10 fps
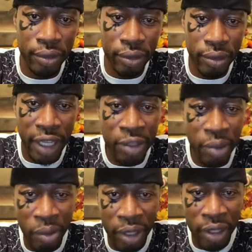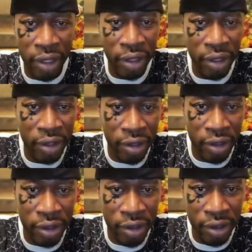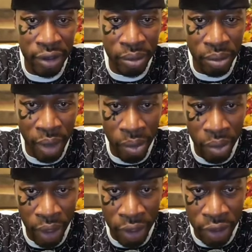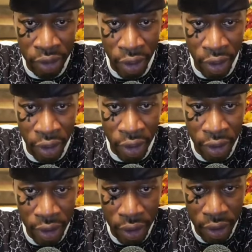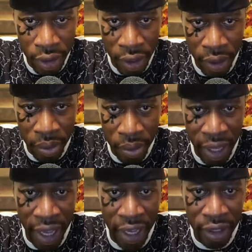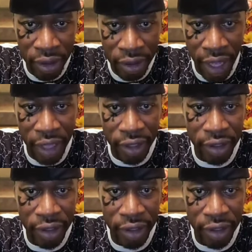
Thanks, my brother. My brother, Sir M. Kane. Thanks.